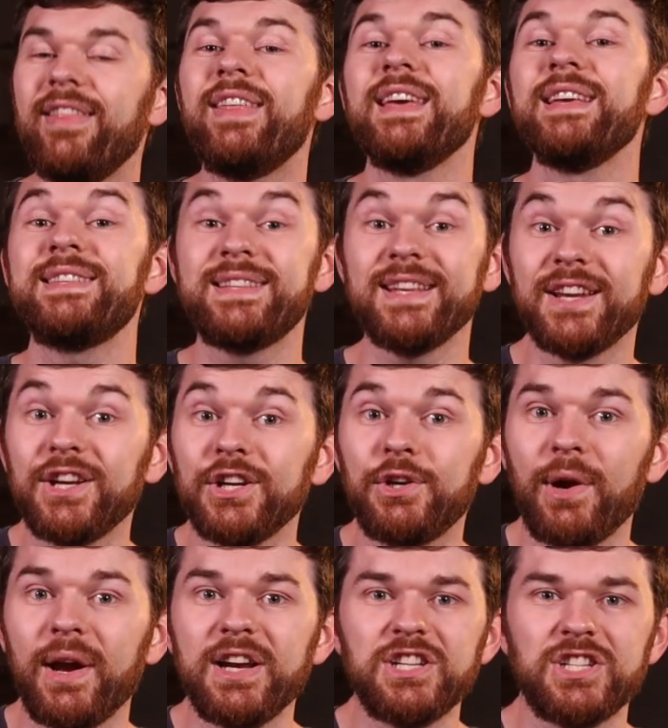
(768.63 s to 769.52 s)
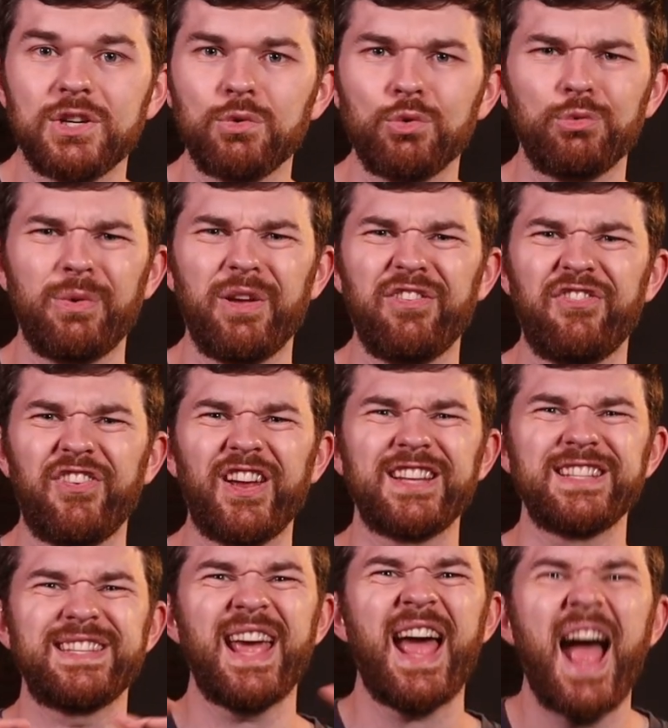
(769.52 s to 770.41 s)
This integration will be
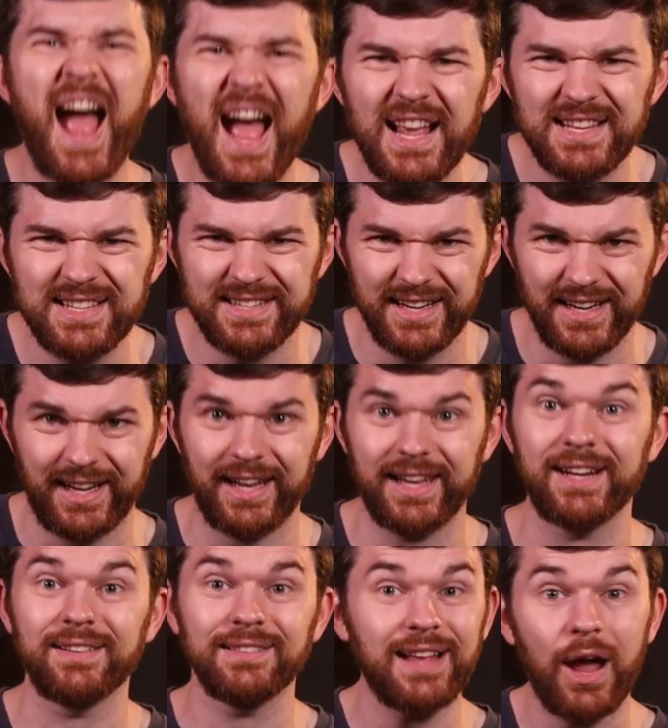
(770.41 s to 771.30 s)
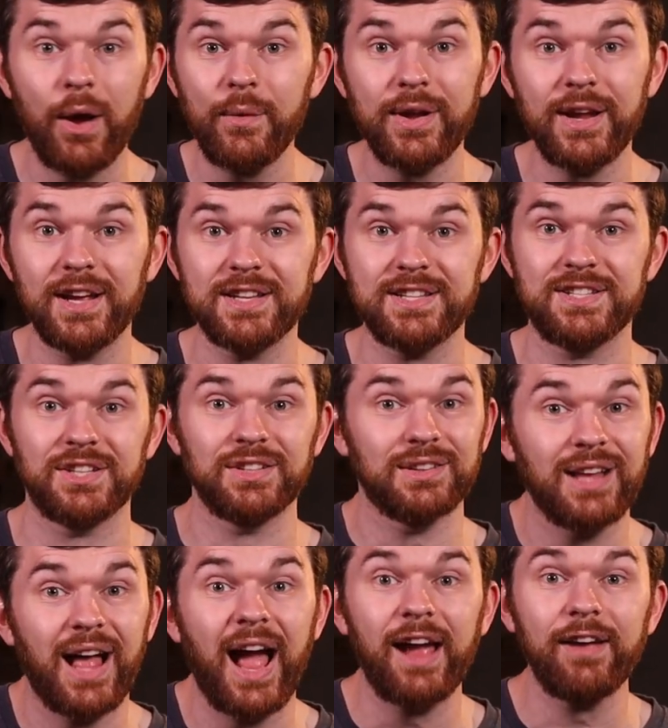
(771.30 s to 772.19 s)
fantastic in allowing us to
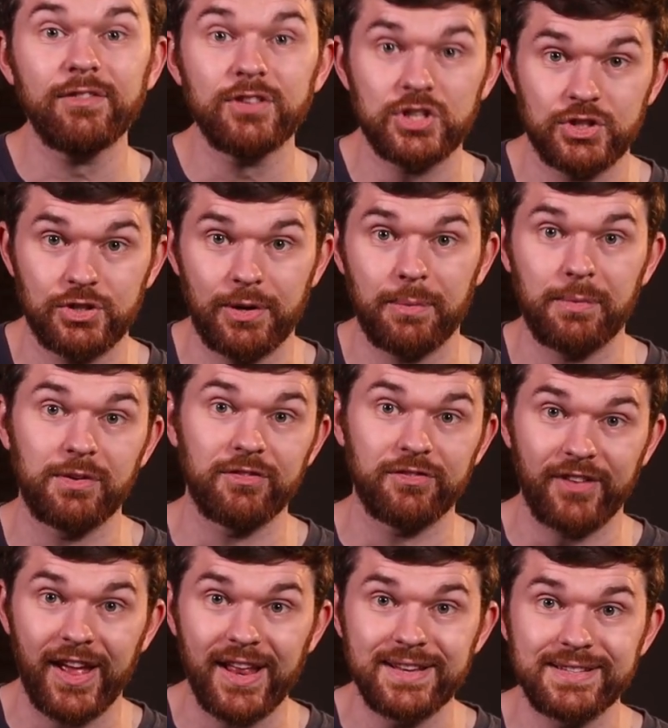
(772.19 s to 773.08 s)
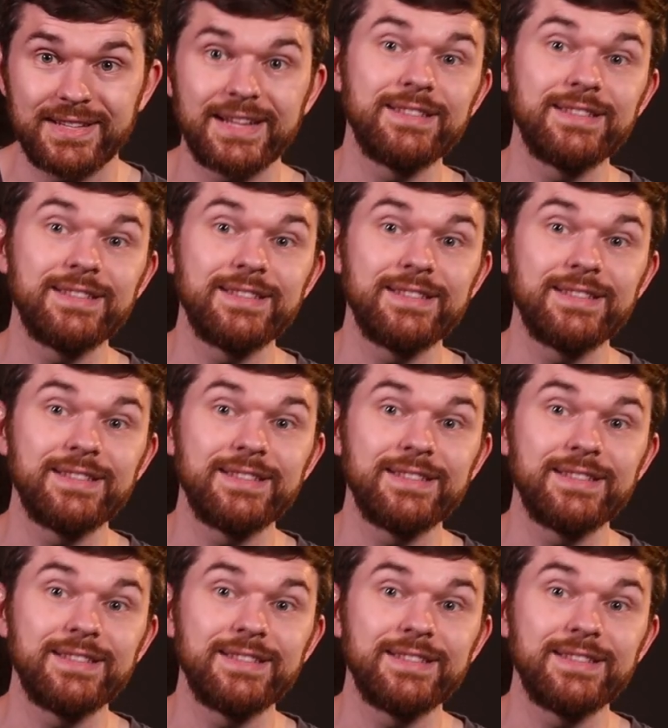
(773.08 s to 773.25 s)
live stream an event